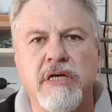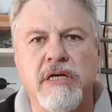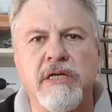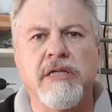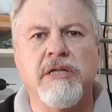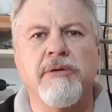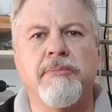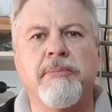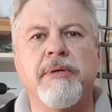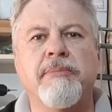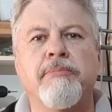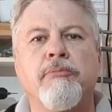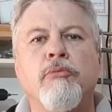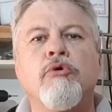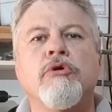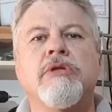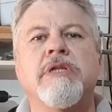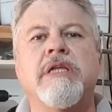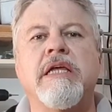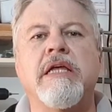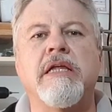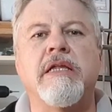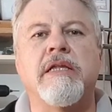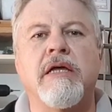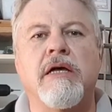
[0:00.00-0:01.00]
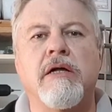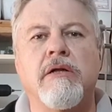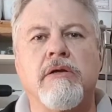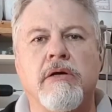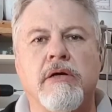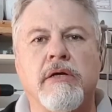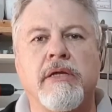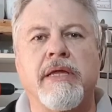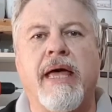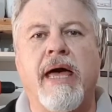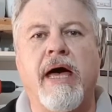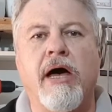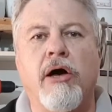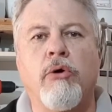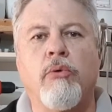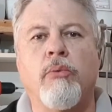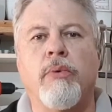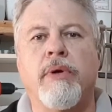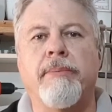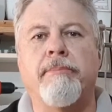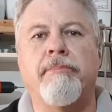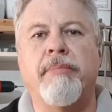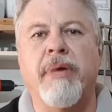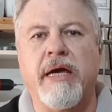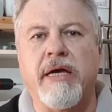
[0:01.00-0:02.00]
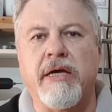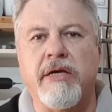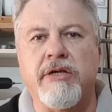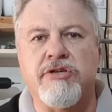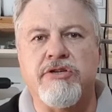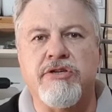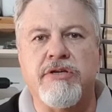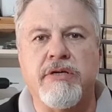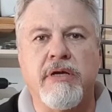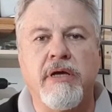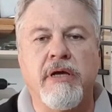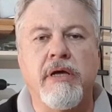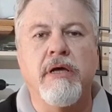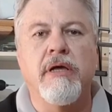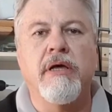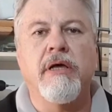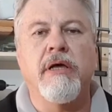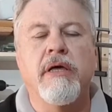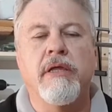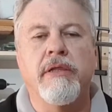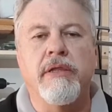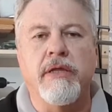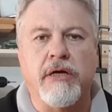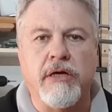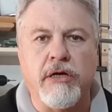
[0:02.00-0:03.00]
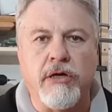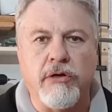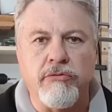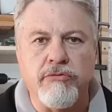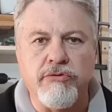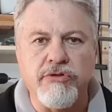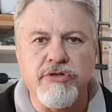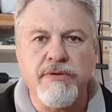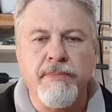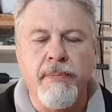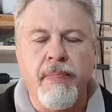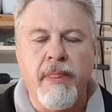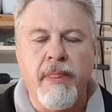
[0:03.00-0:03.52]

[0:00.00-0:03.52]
A little bit more detail on how we package the cones.